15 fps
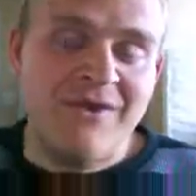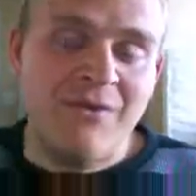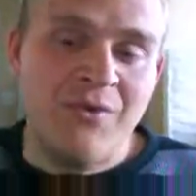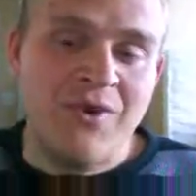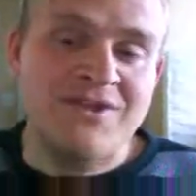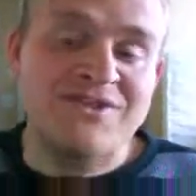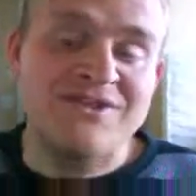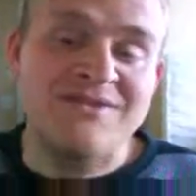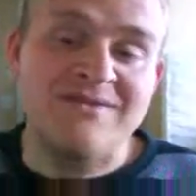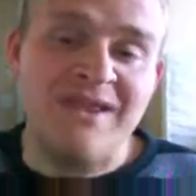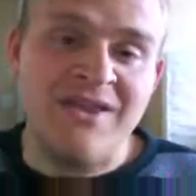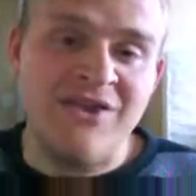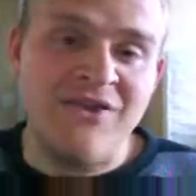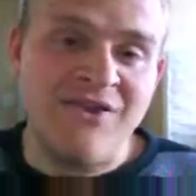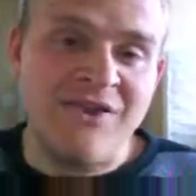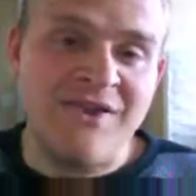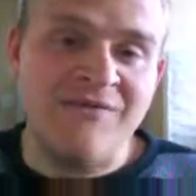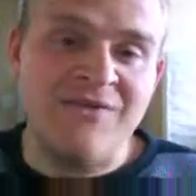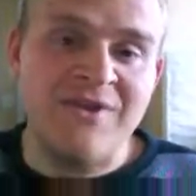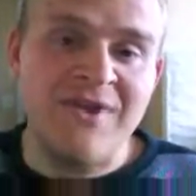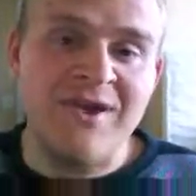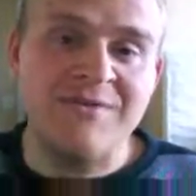which thank you again
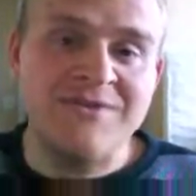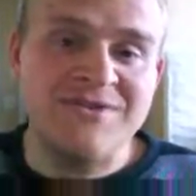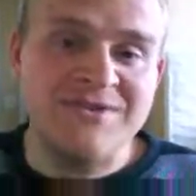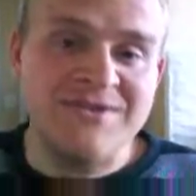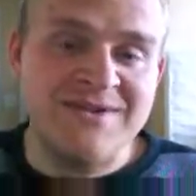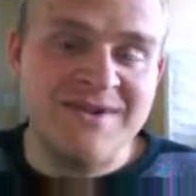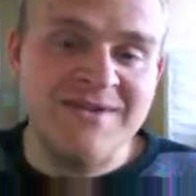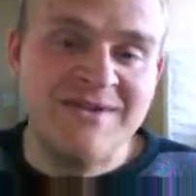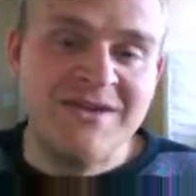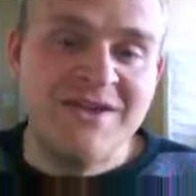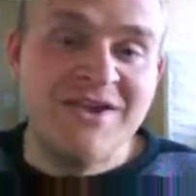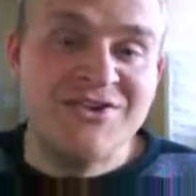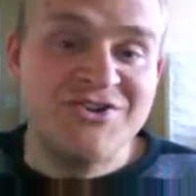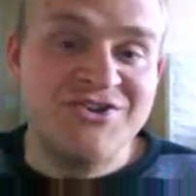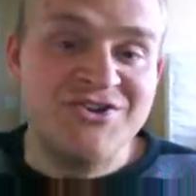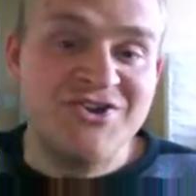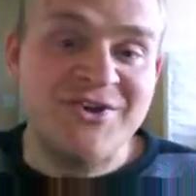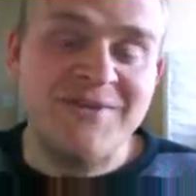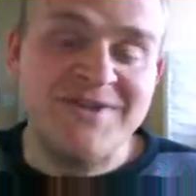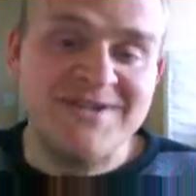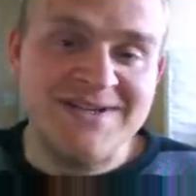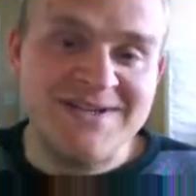for the opportunity to share
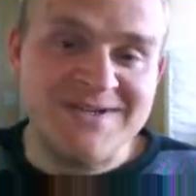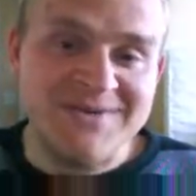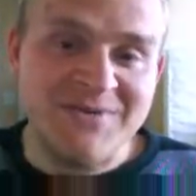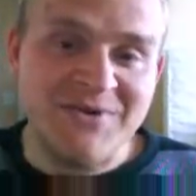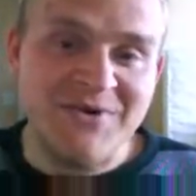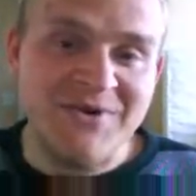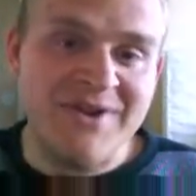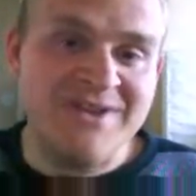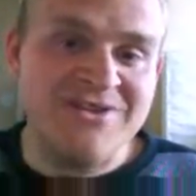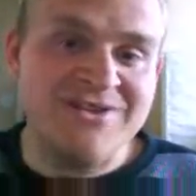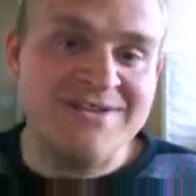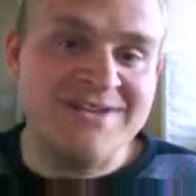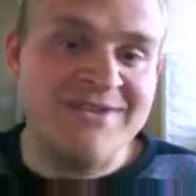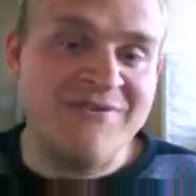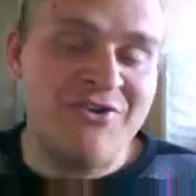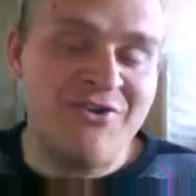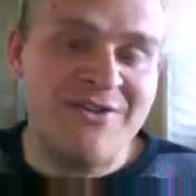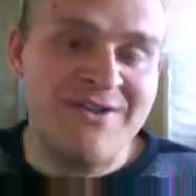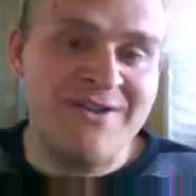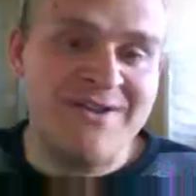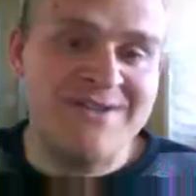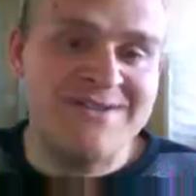my testimony and just give you a
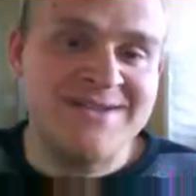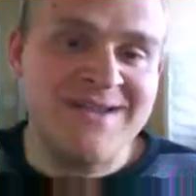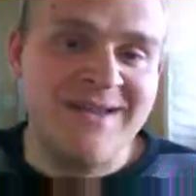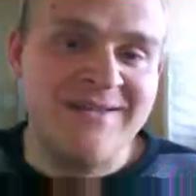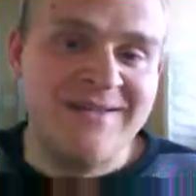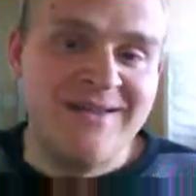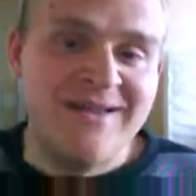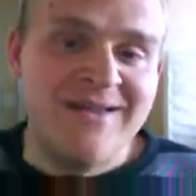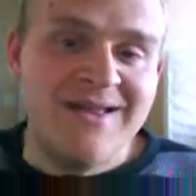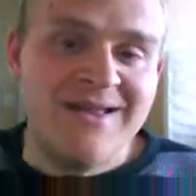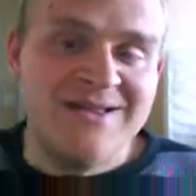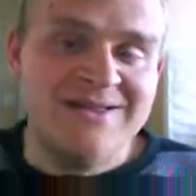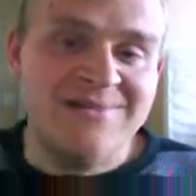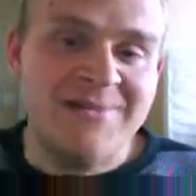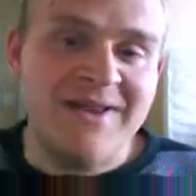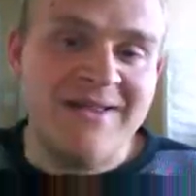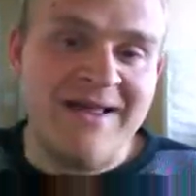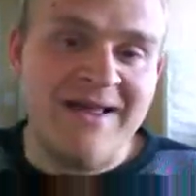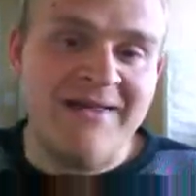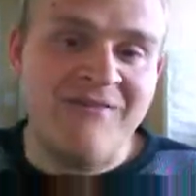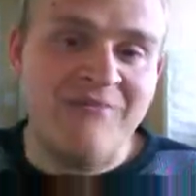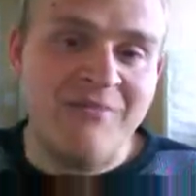little insight into my
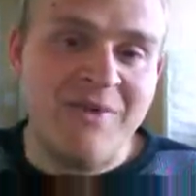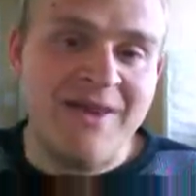life.